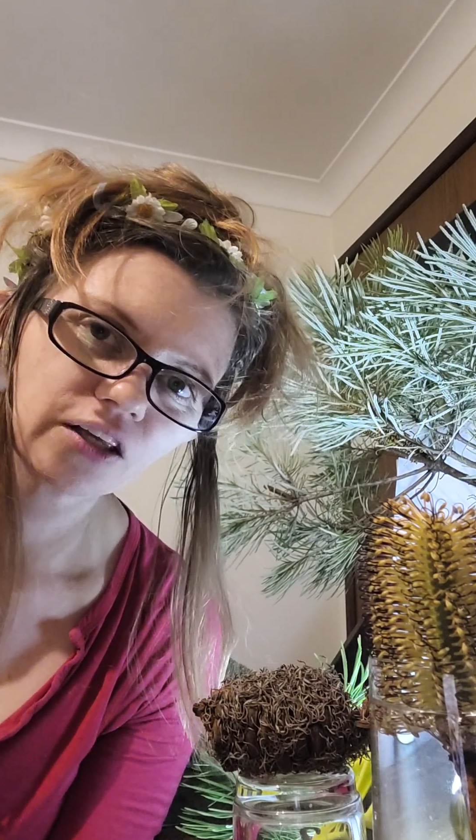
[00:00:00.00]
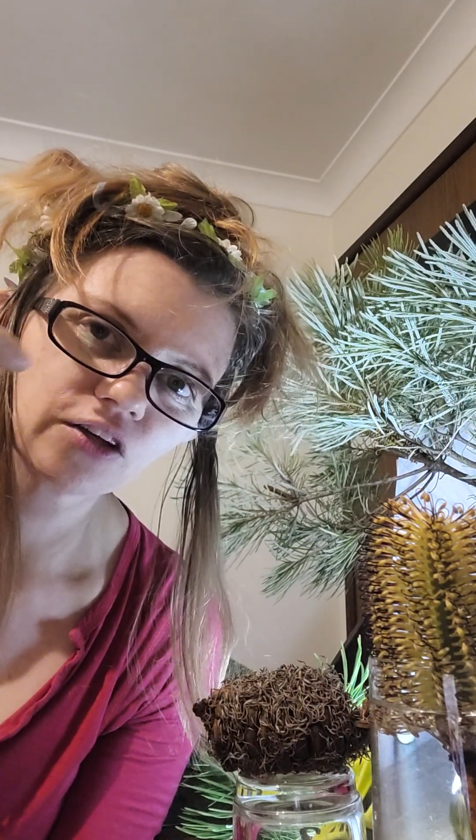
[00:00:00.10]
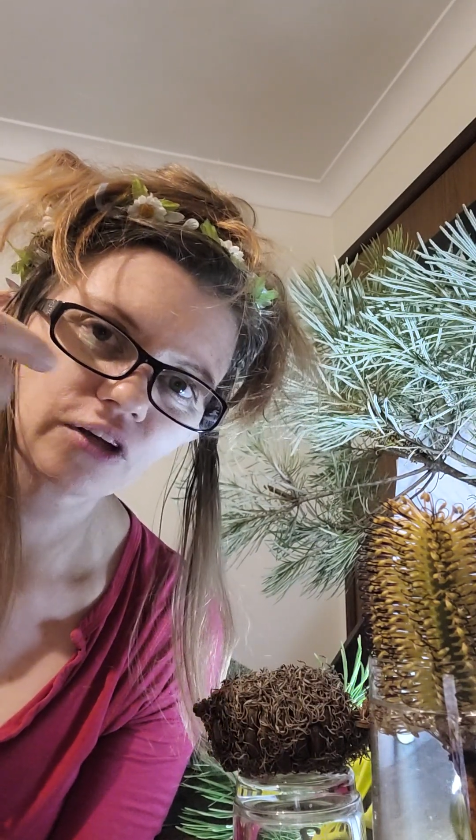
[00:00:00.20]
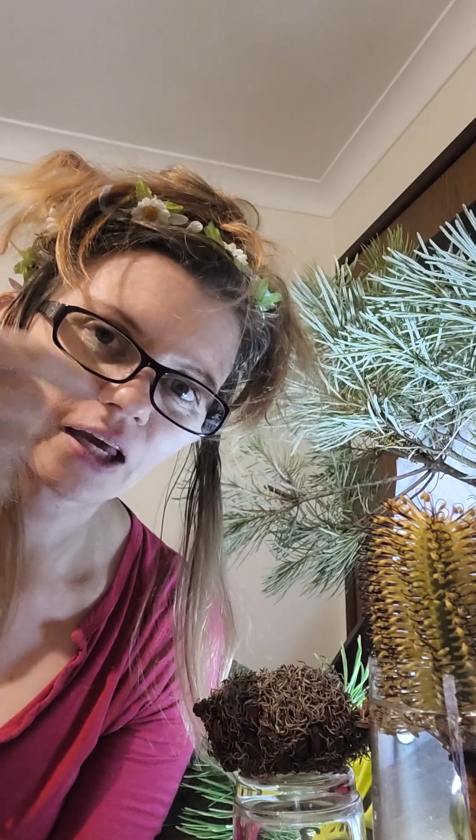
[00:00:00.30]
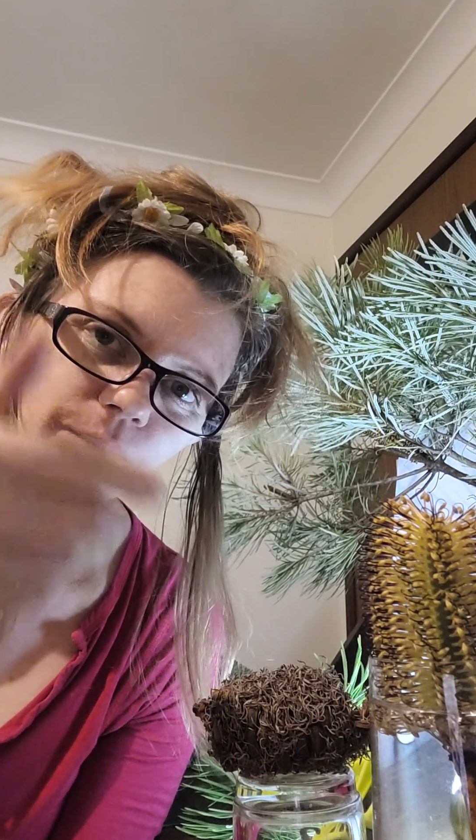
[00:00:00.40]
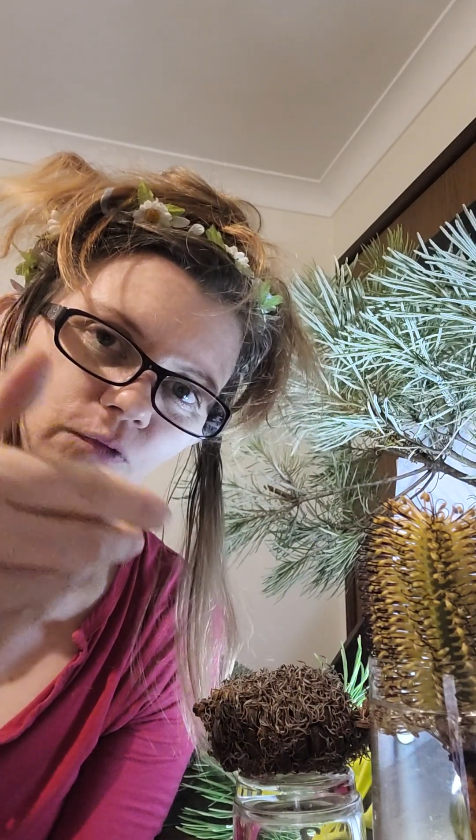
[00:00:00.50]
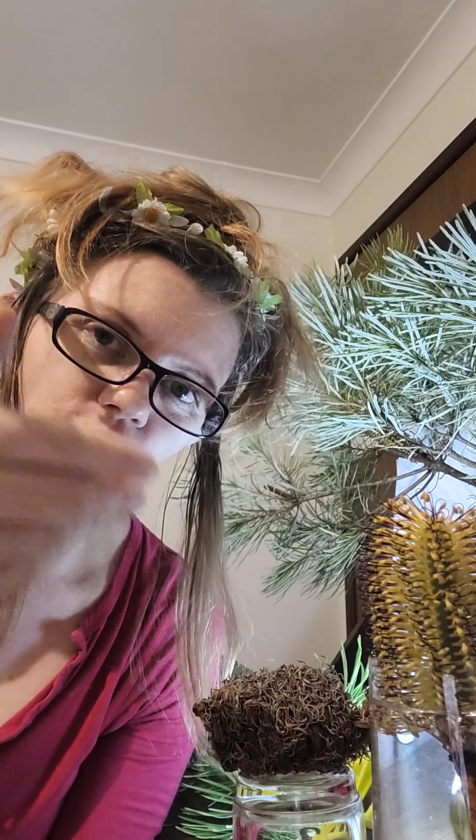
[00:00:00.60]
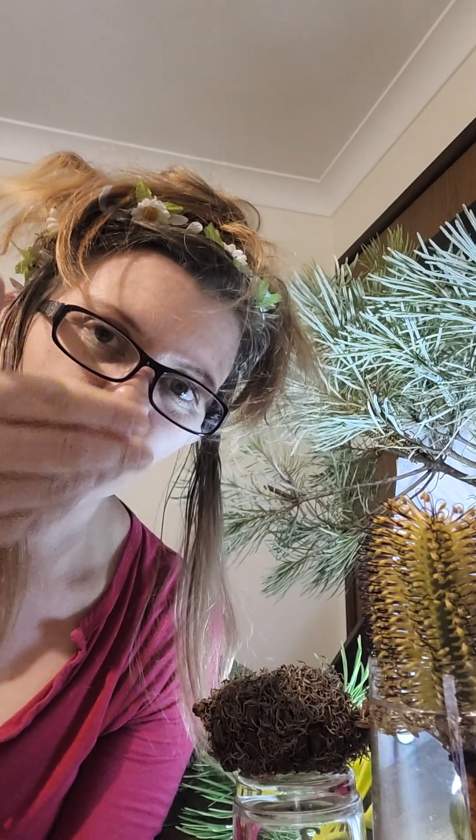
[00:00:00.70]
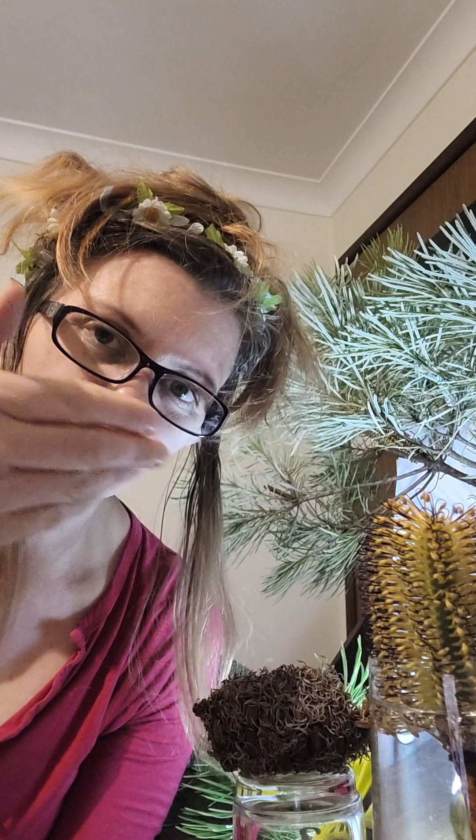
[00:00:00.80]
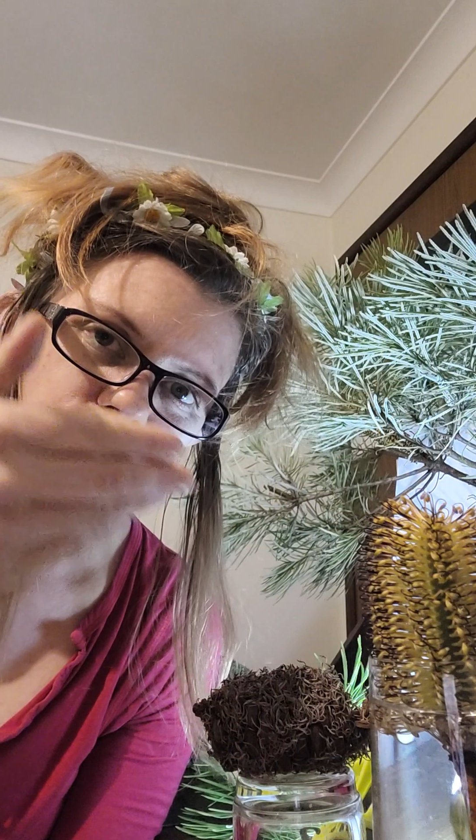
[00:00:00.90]
you keep
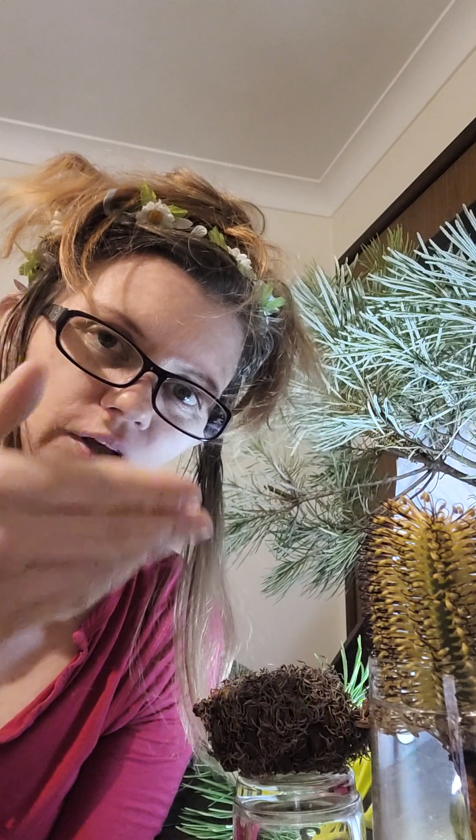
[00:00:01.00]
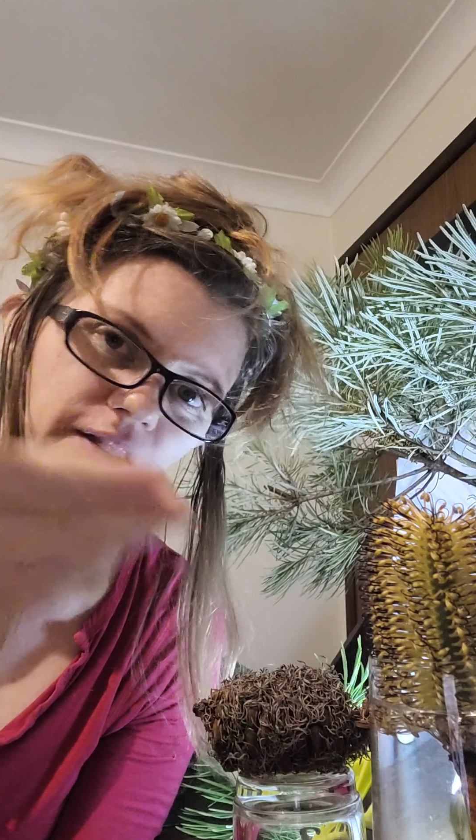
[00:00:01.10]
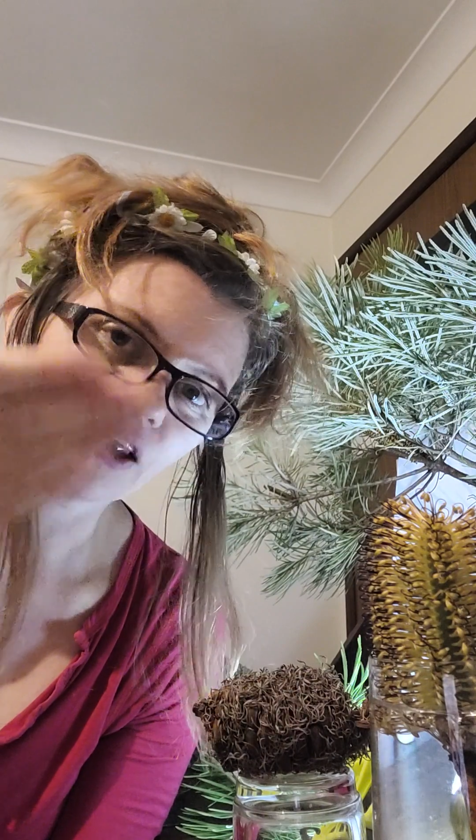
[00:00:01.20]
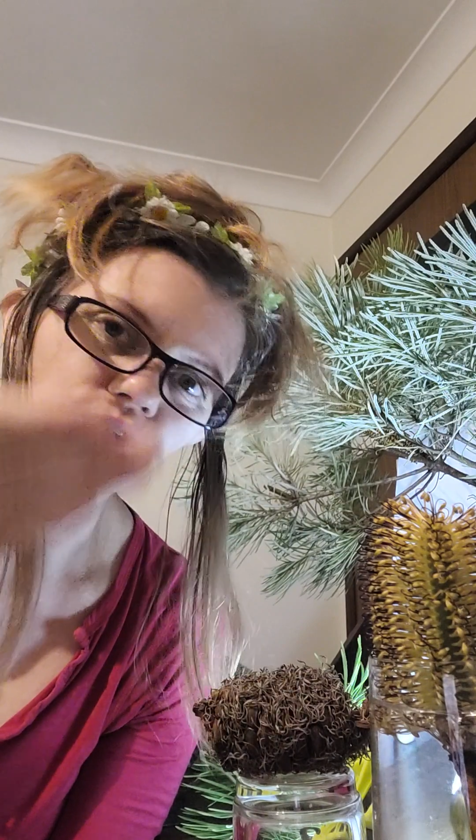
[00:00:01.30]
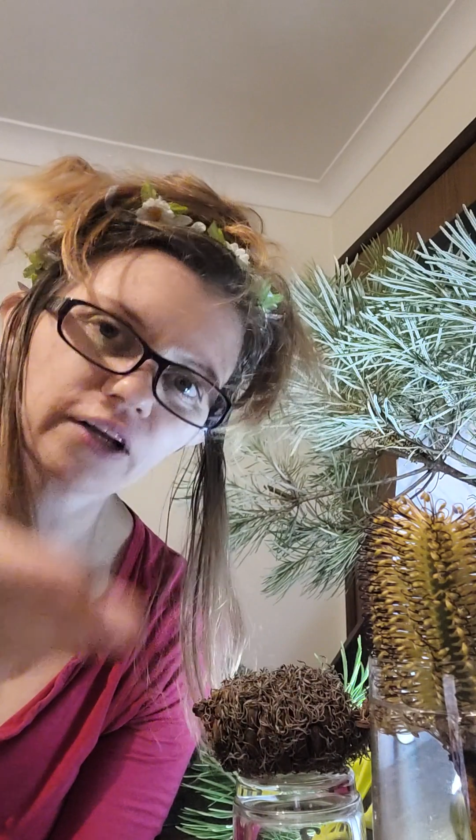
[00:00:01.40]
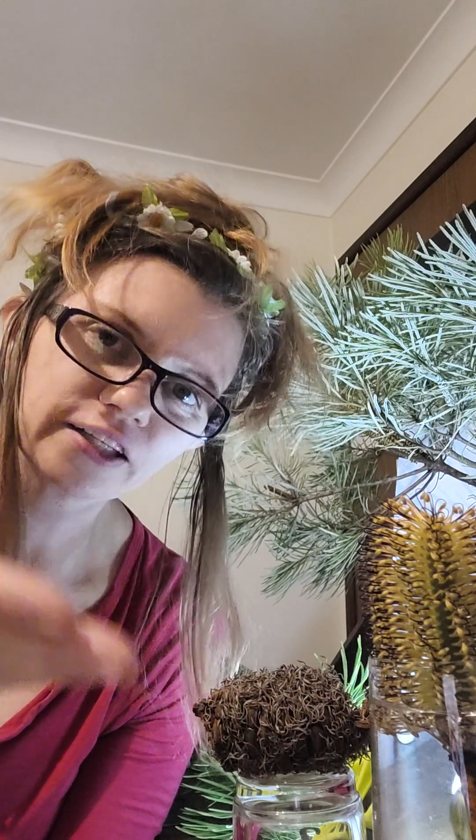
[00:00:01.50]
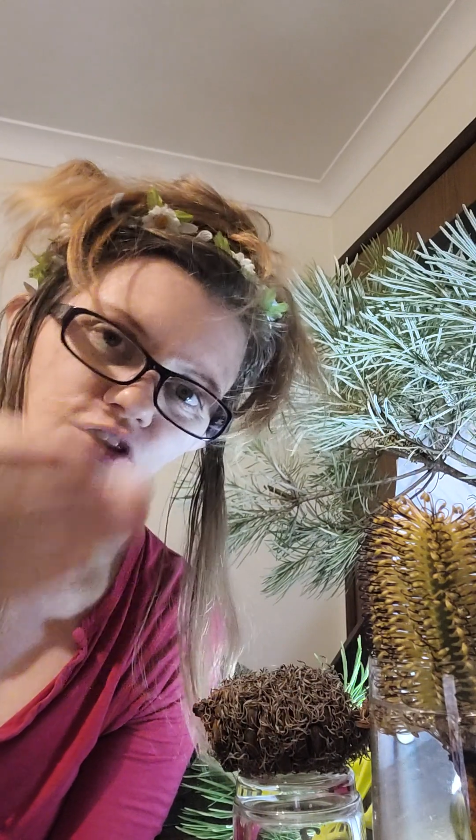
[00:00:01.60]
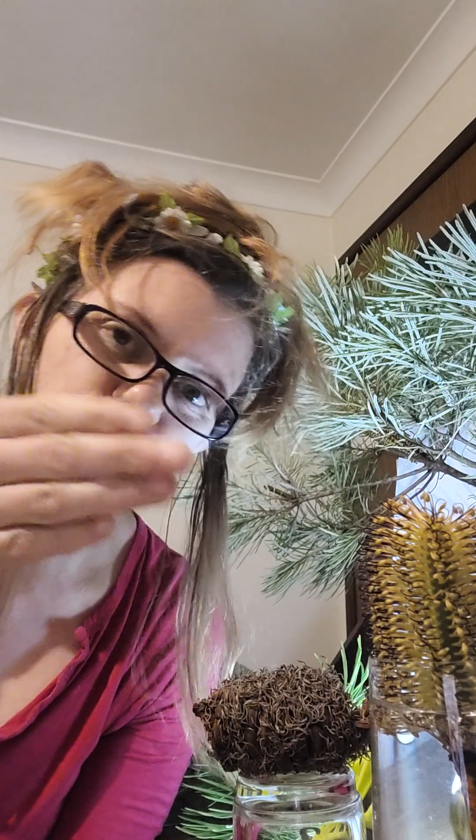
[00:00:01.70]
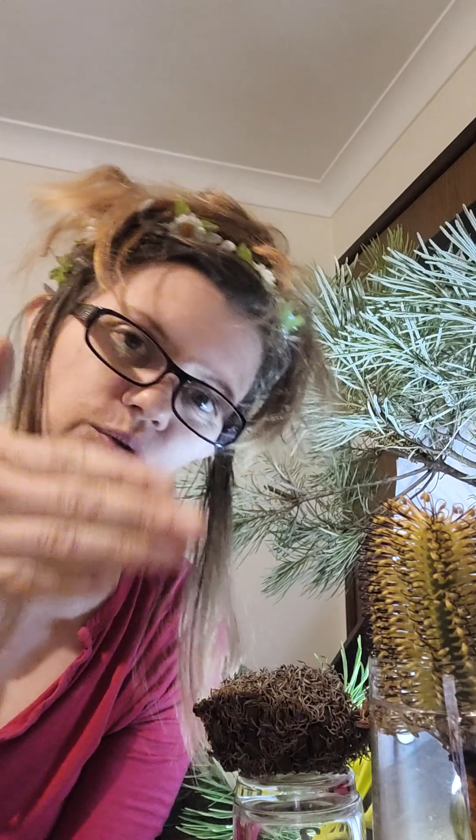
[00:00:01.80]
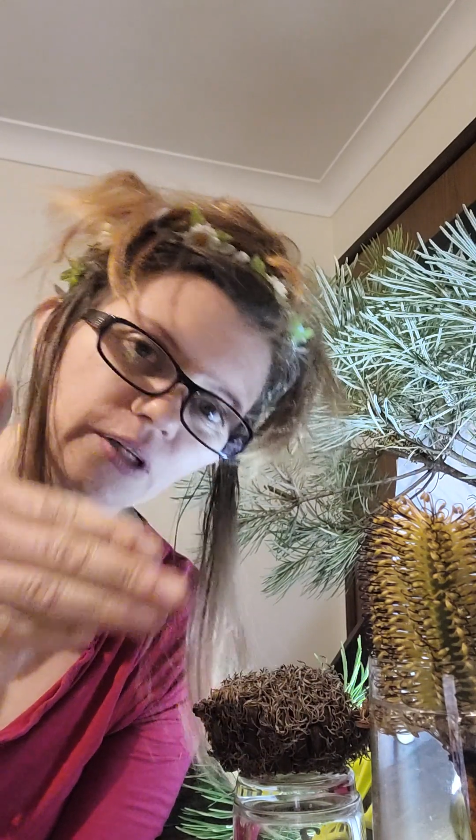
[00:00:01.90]
going, and then it'll lead
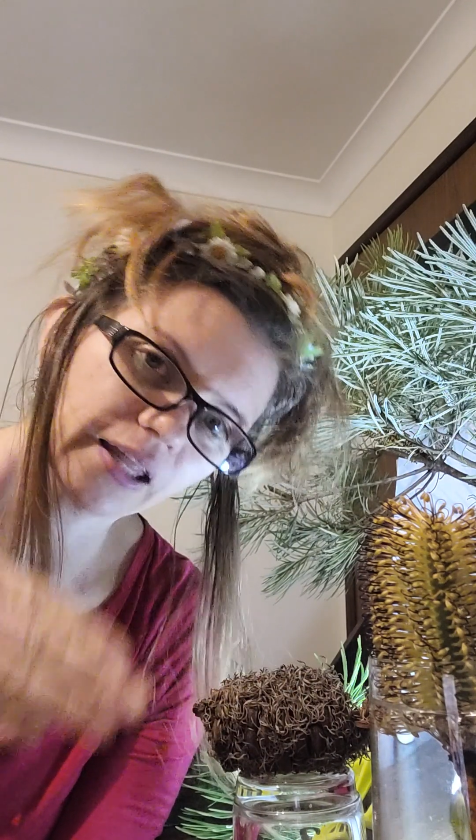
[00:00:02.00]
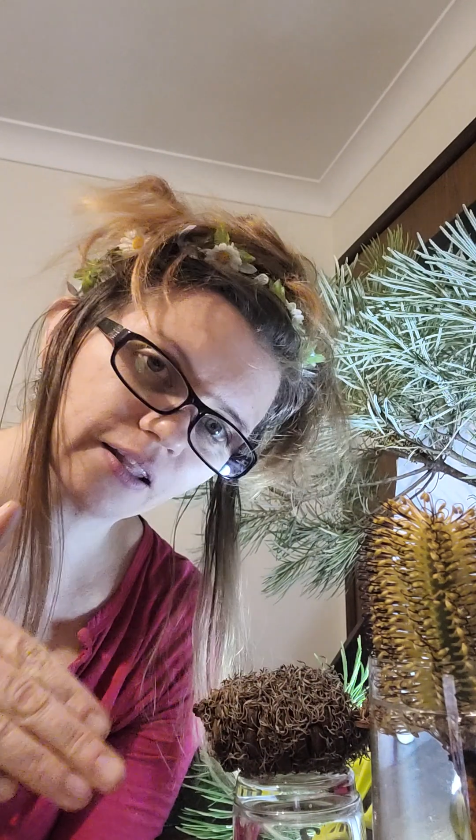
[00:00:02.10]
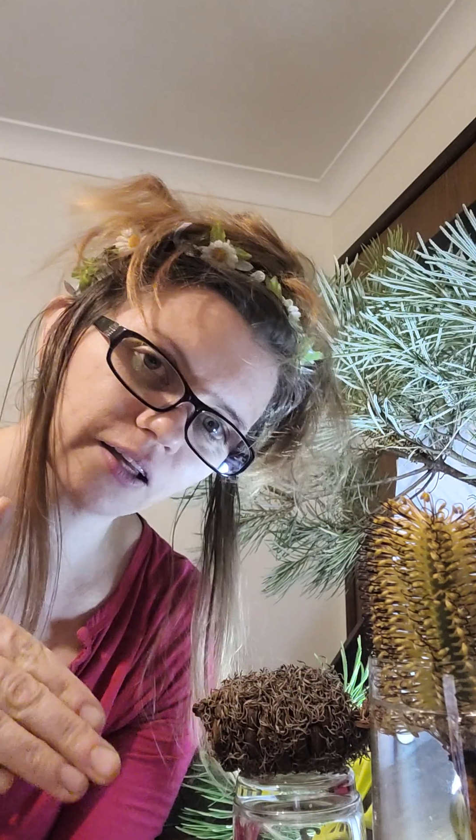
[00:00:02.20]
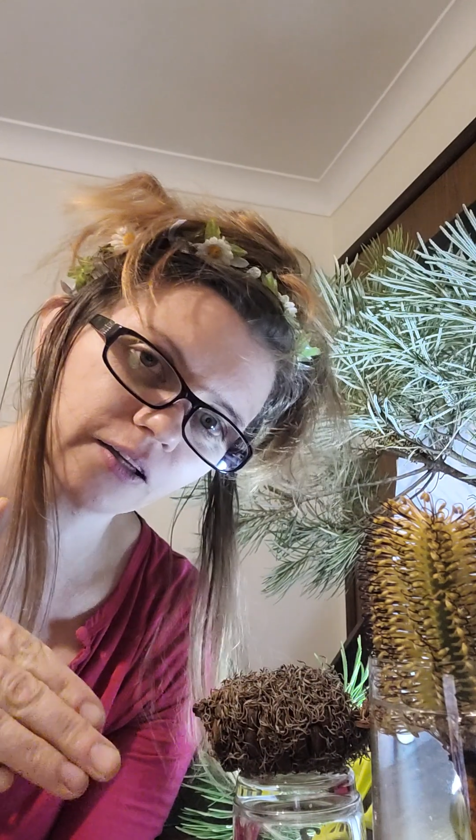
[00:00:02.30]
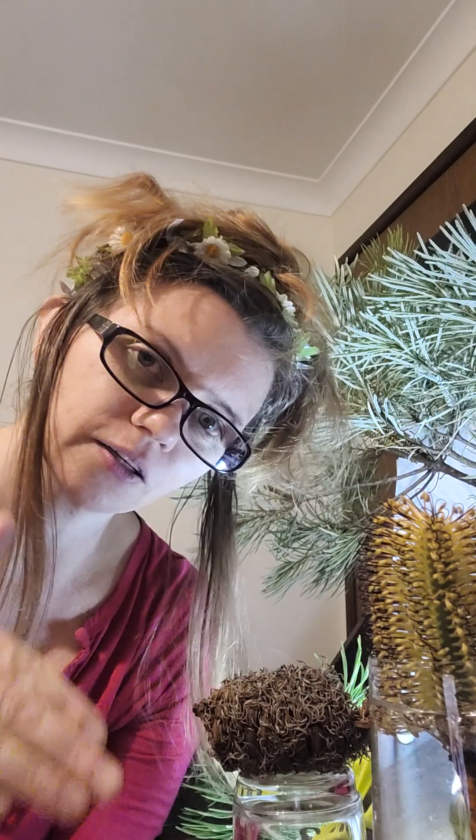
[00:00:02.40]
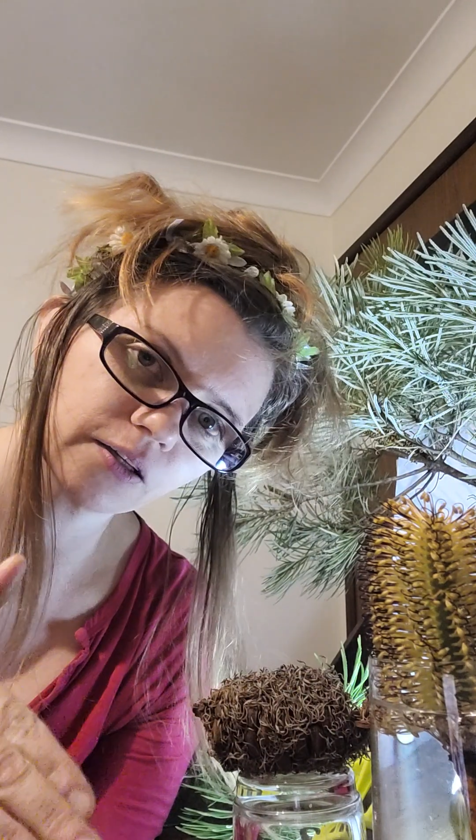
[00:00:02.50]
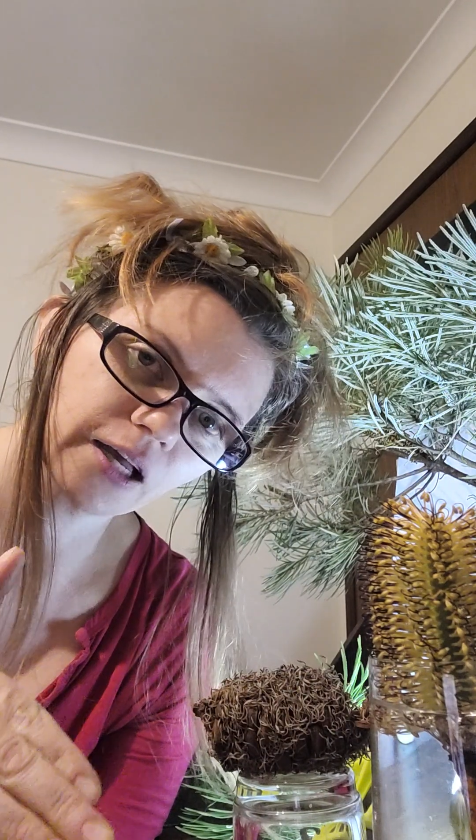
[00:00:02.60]
you to another